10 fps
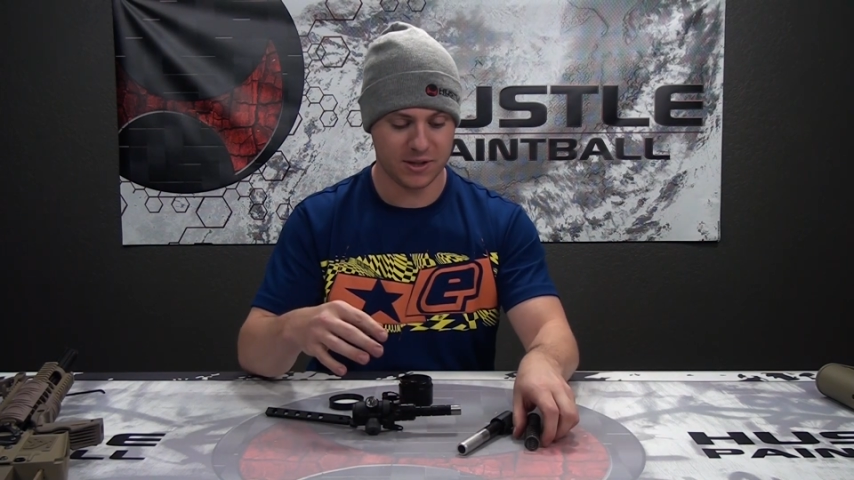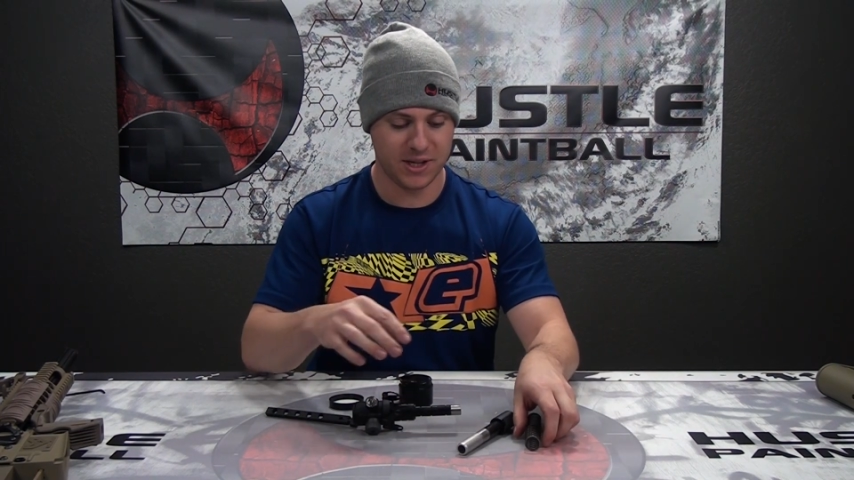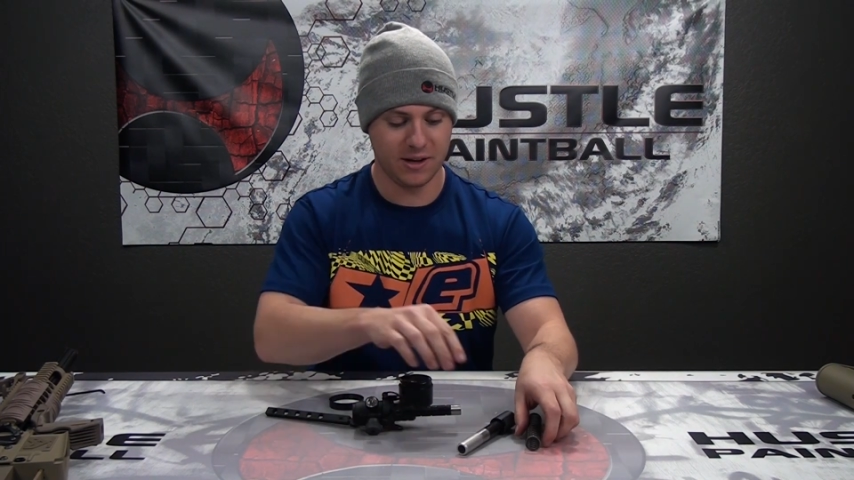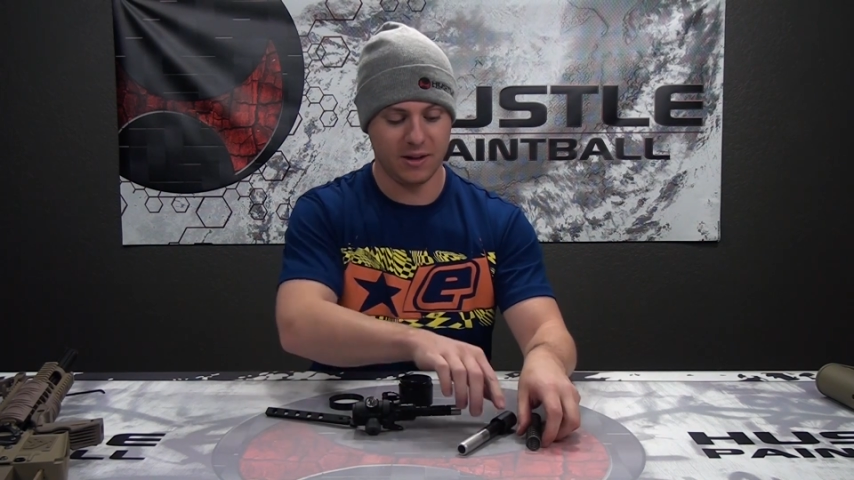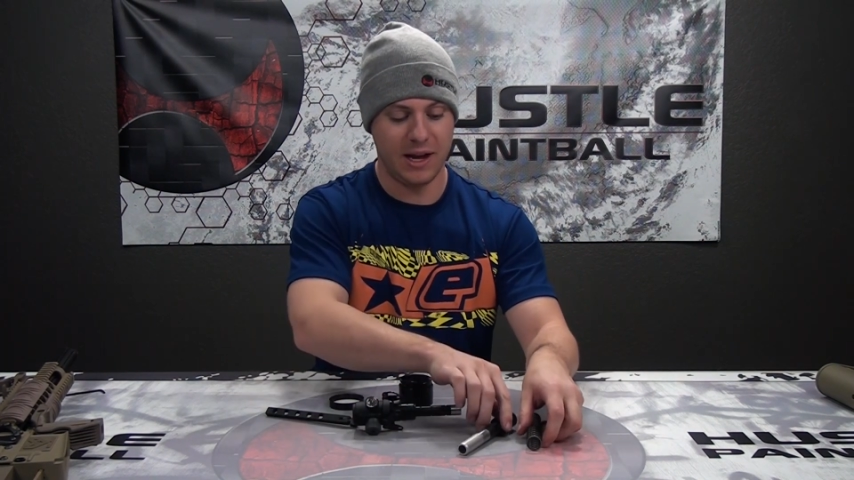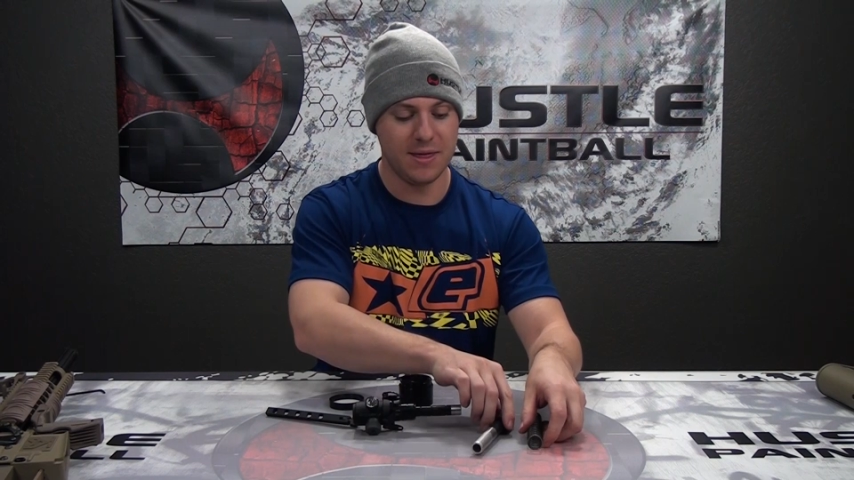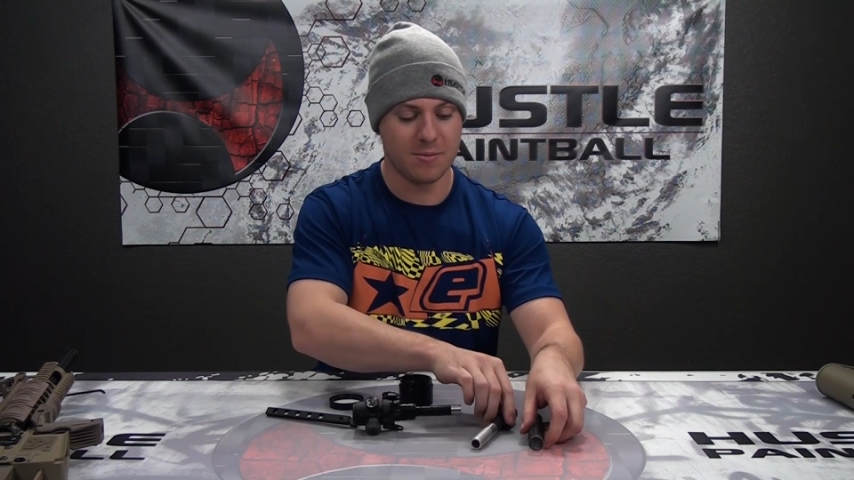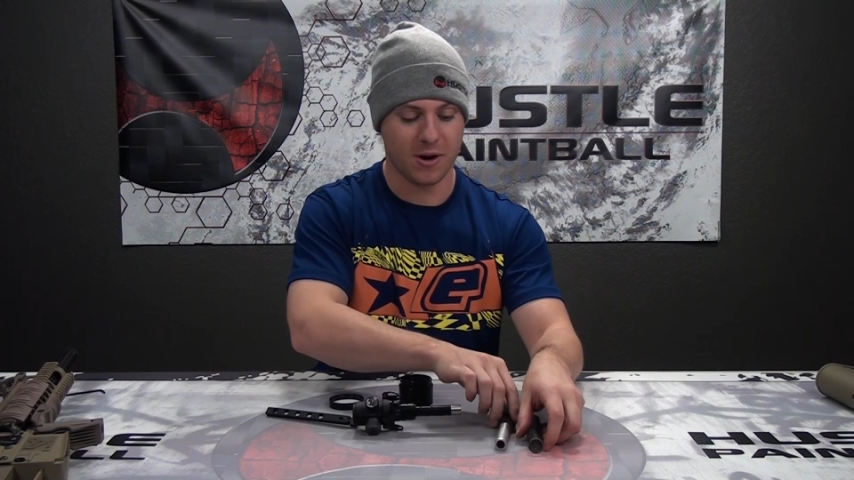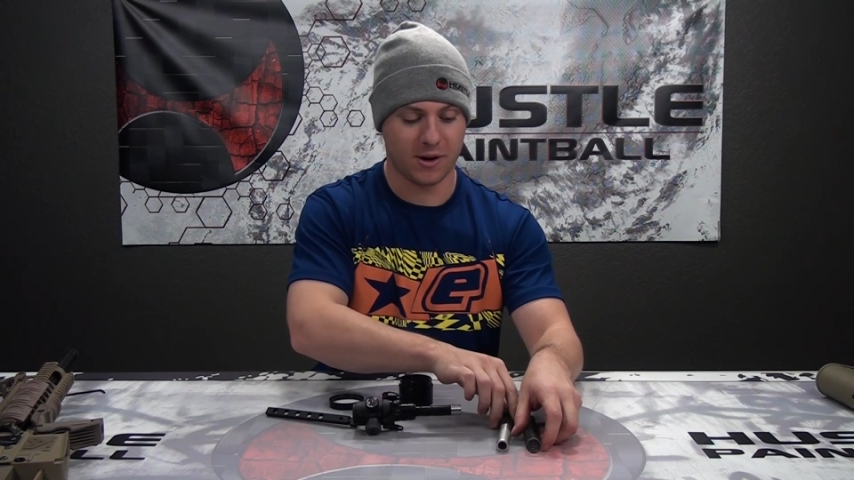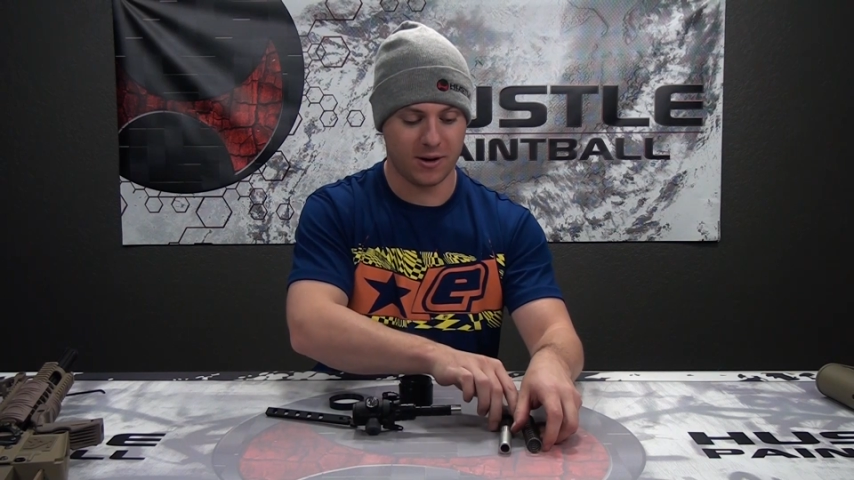seal in the
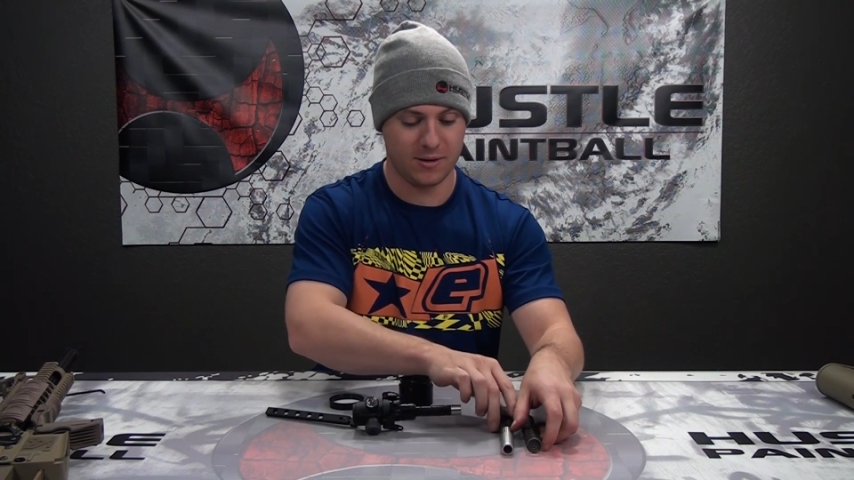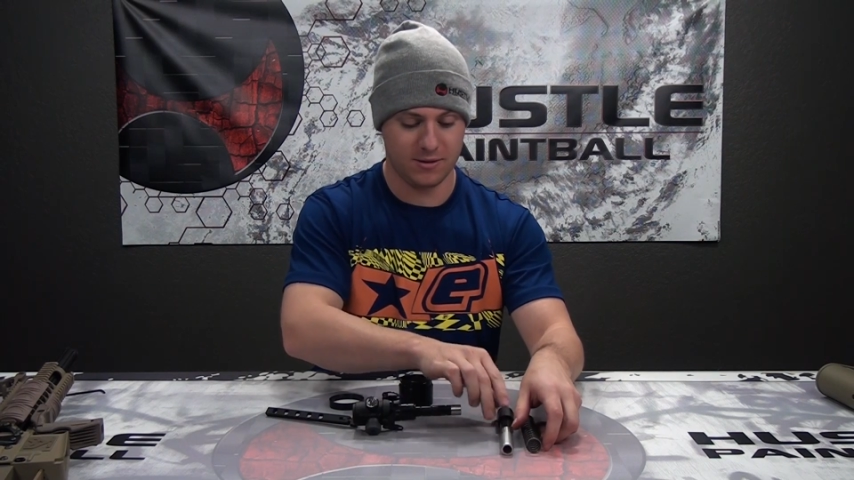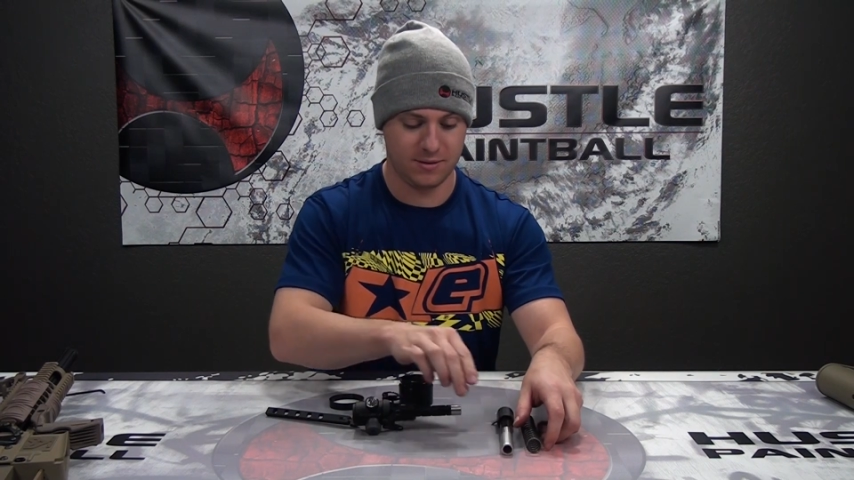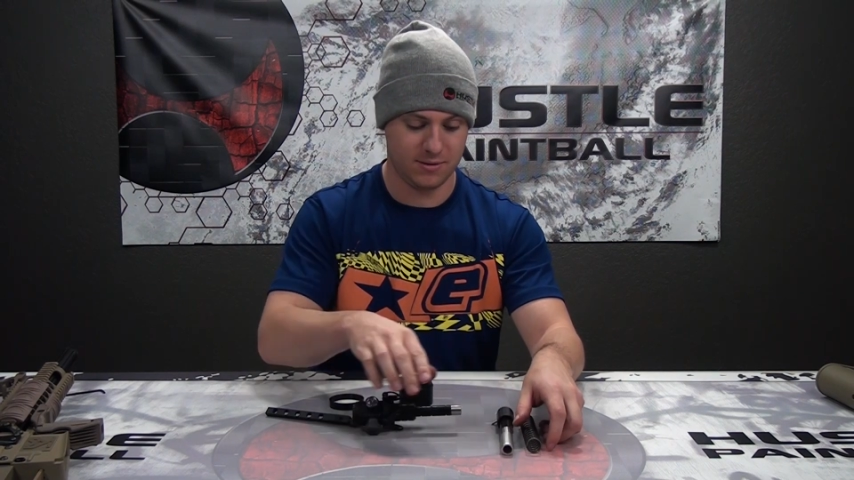marker,